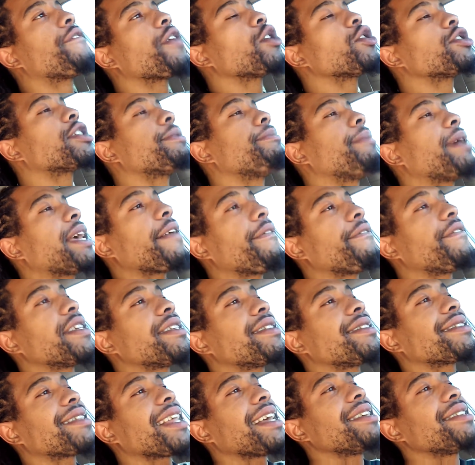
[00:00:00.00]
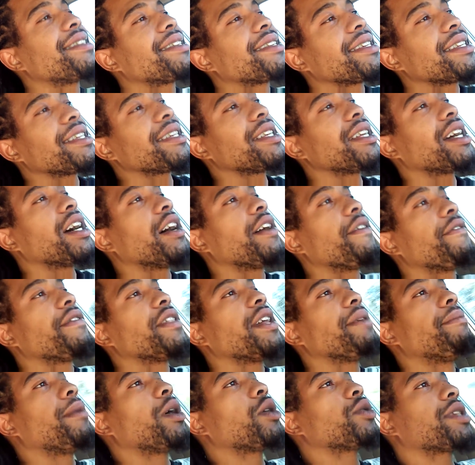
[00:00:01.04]
first manifestation
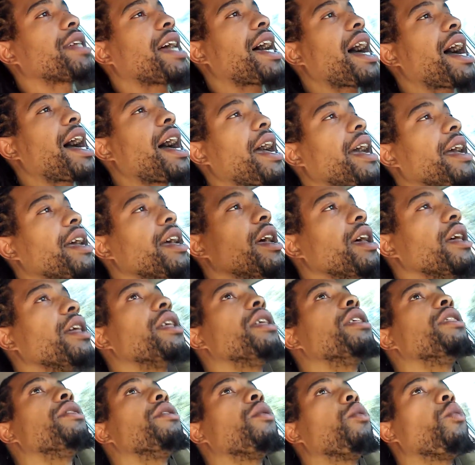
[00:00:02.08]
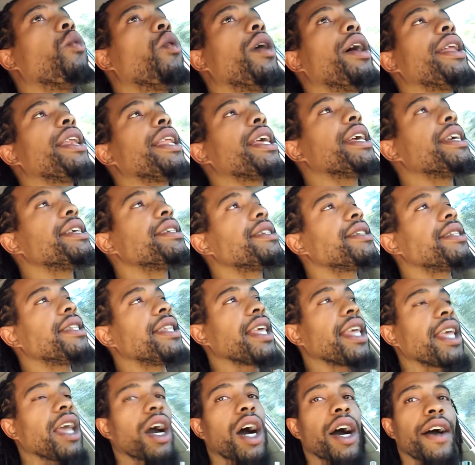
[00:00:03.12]
of the Most High. The one is
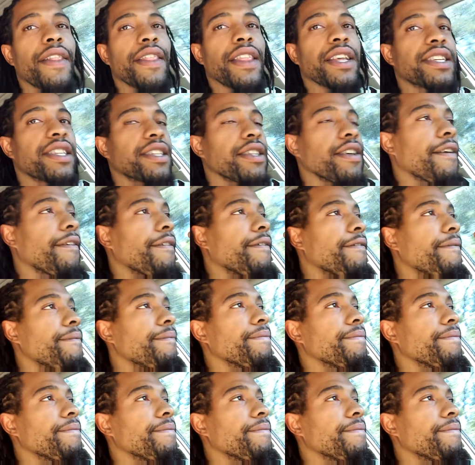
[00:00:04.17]
the is the